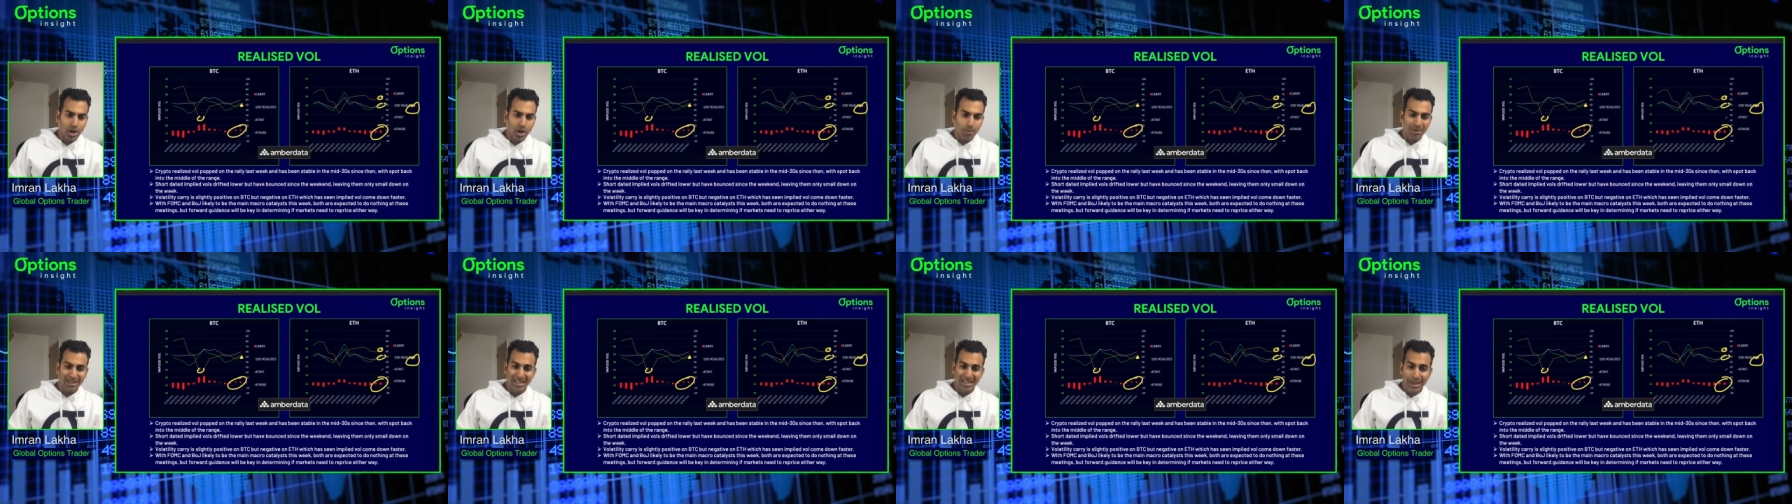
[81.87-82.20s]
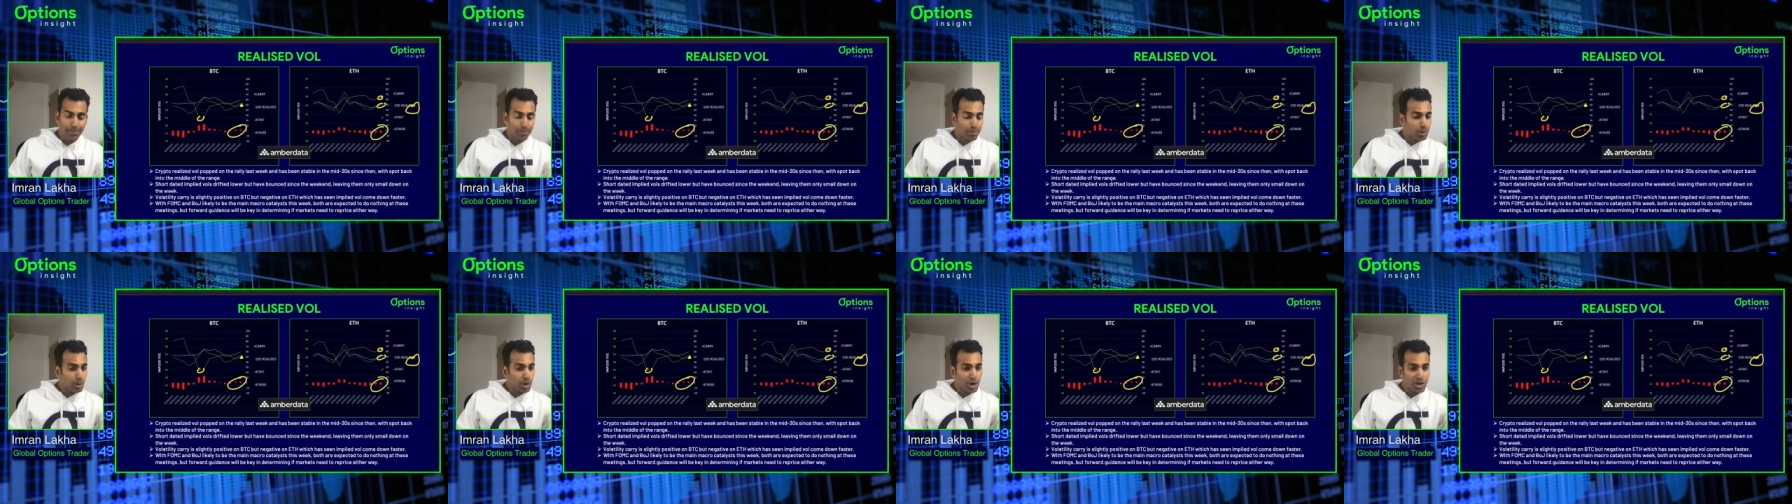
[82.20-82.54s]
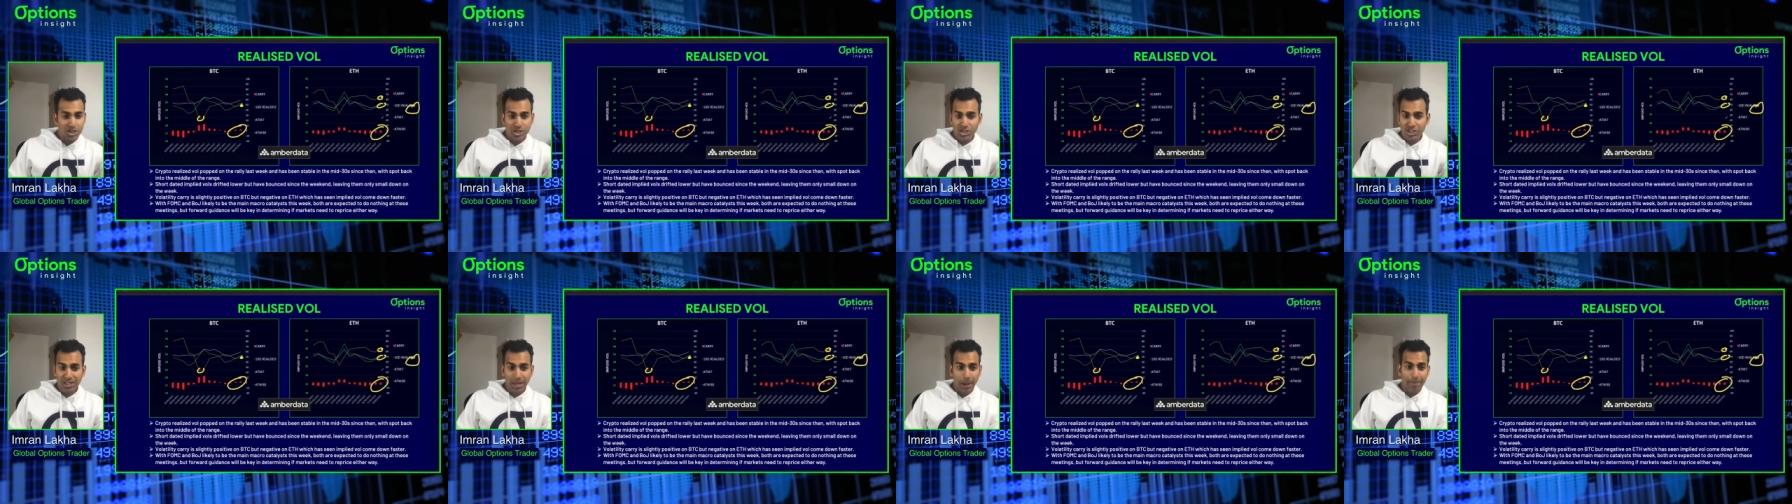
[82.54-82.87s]
but the
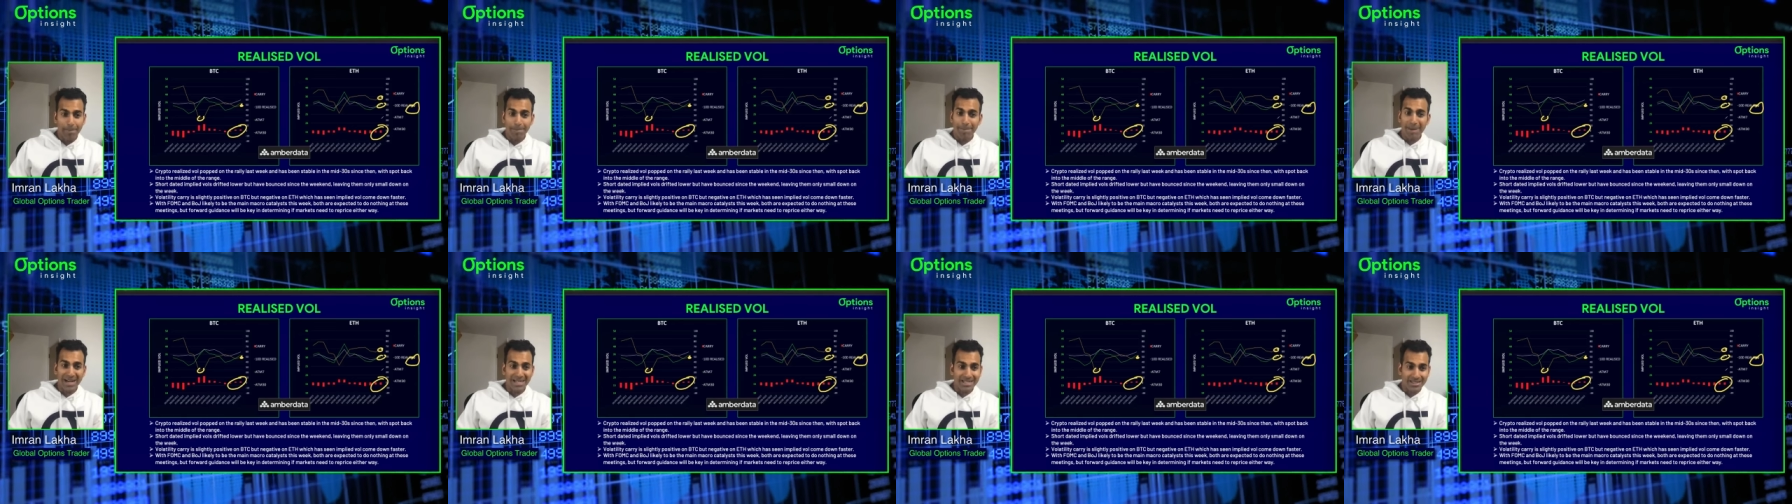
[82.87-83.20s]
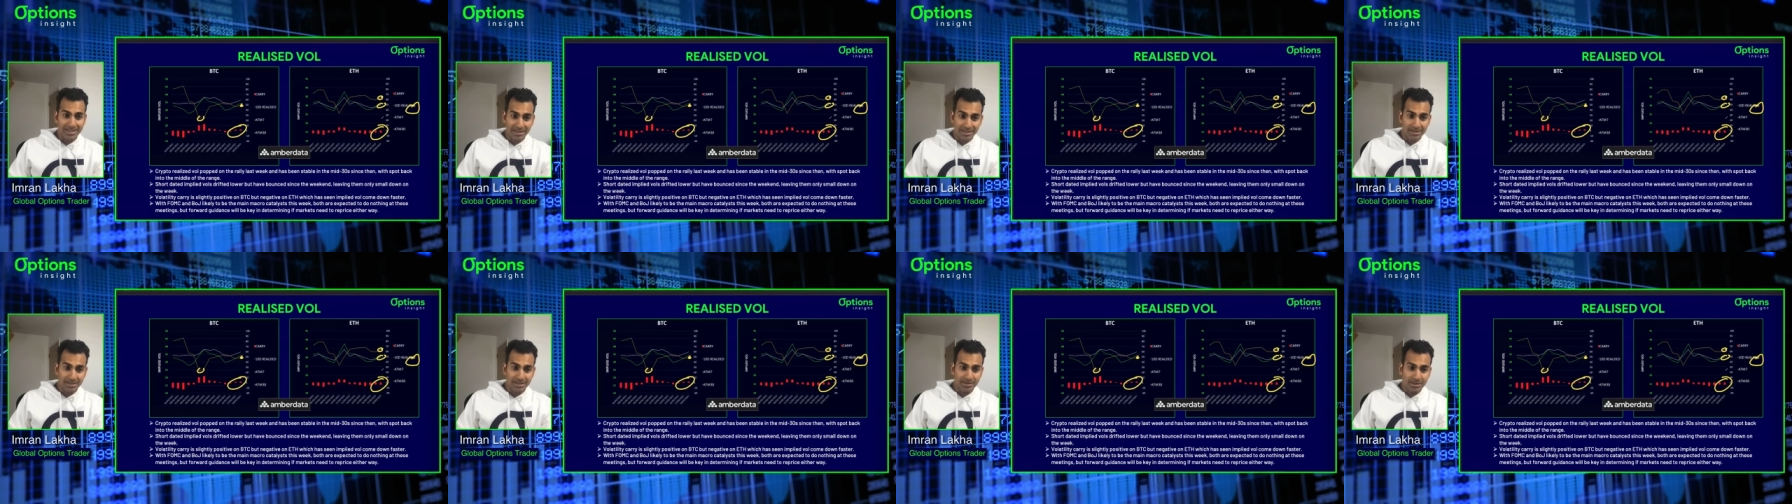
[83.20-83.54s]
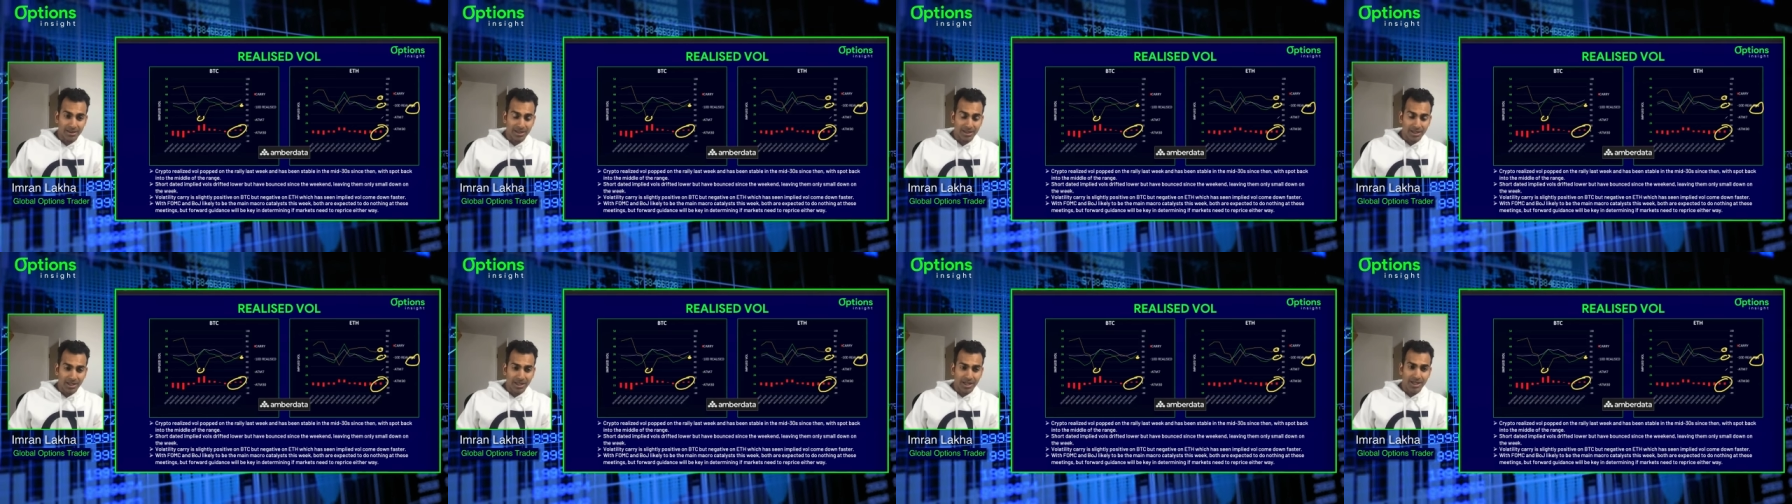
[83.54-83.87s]
implieds just get battered.
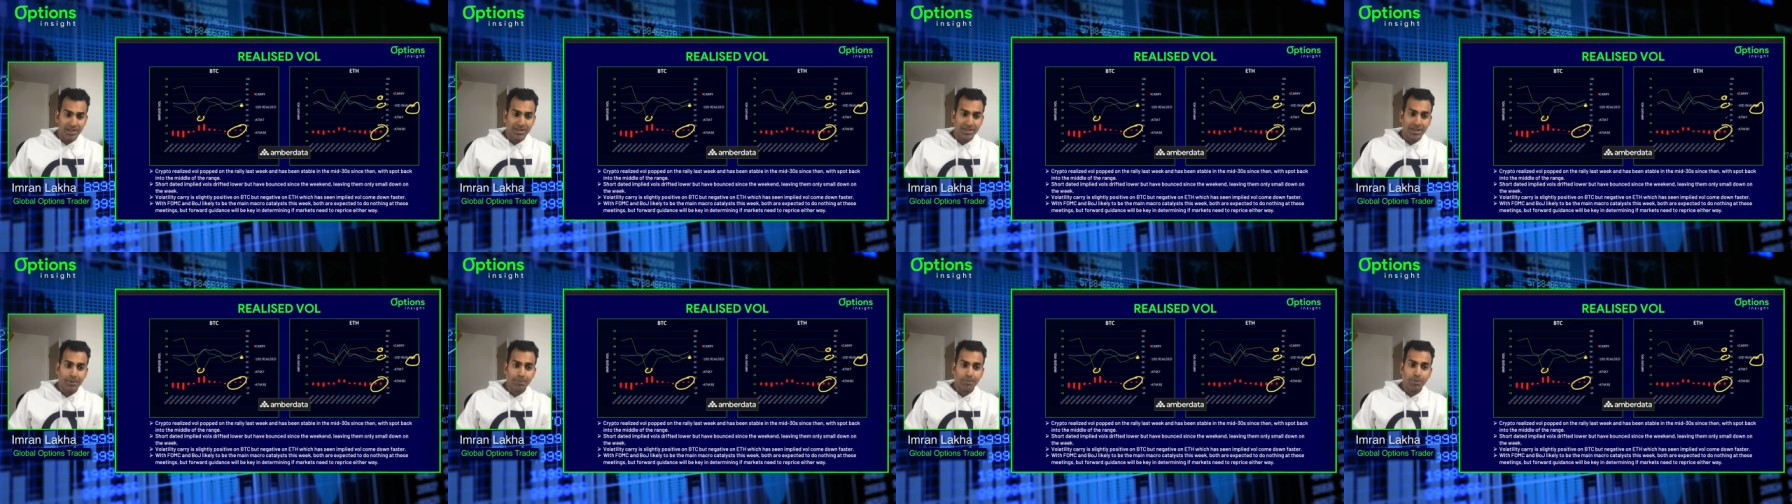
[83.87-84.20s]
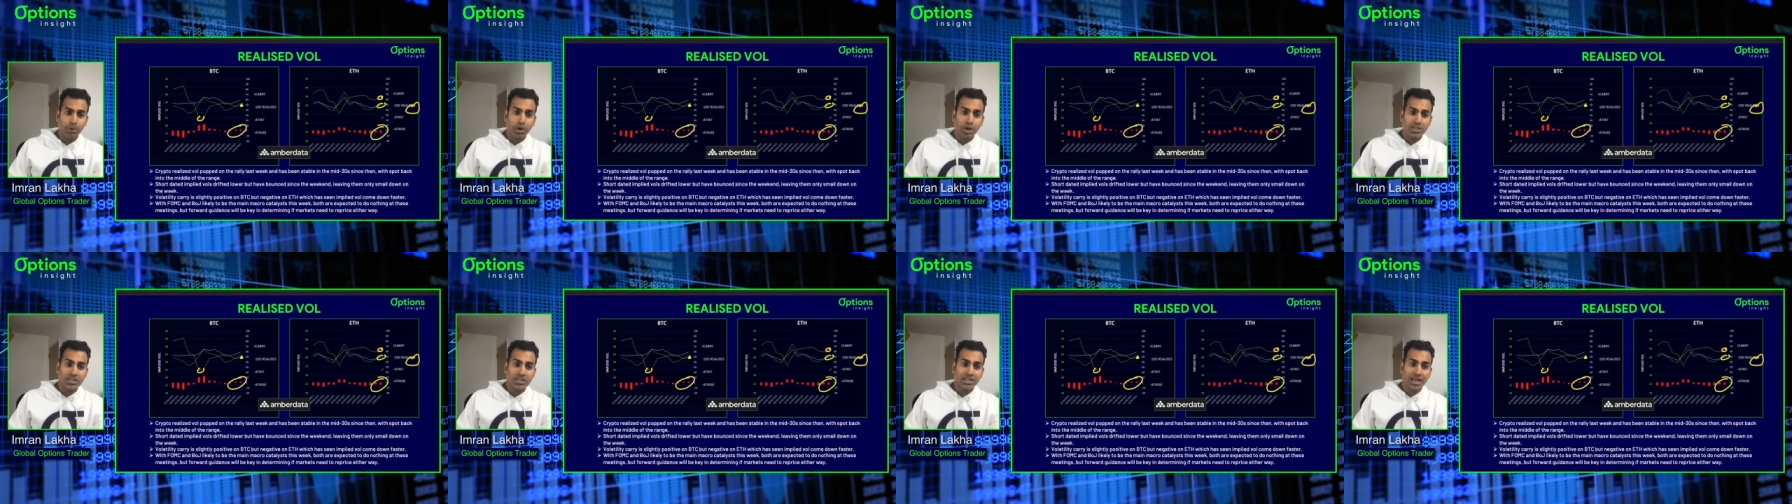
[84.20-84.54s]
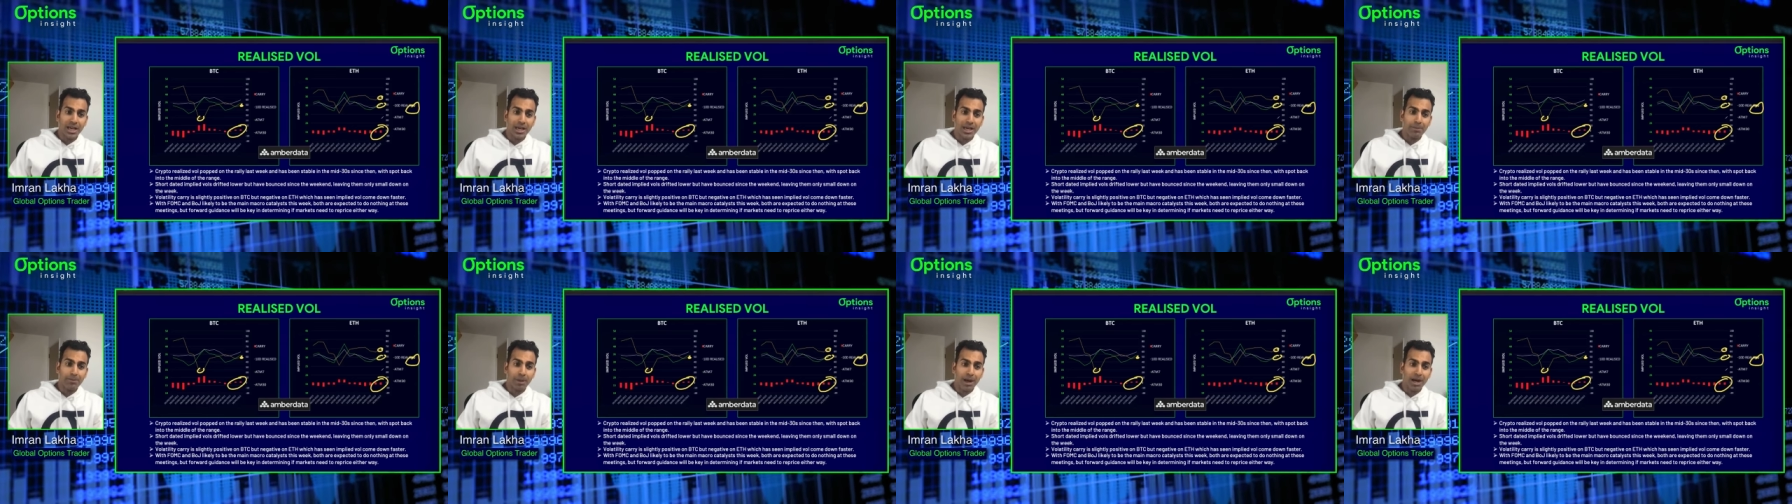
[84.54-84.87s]
And the implieds are
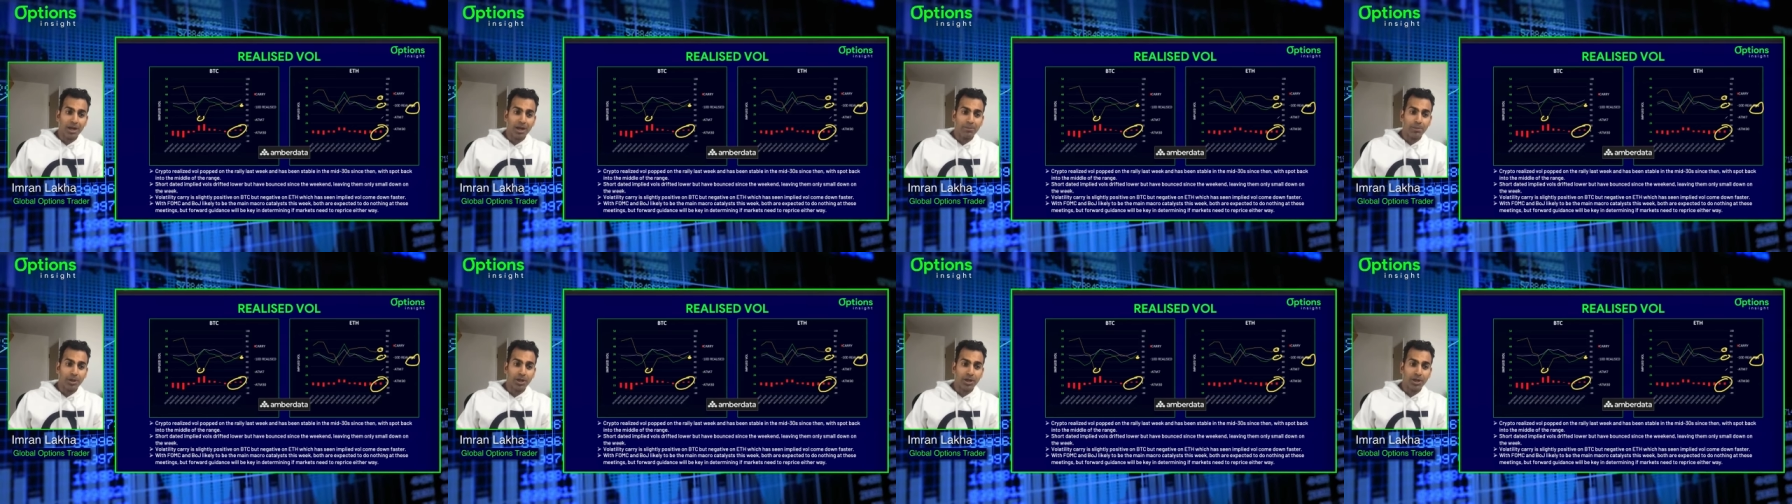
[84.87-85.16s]
getting battered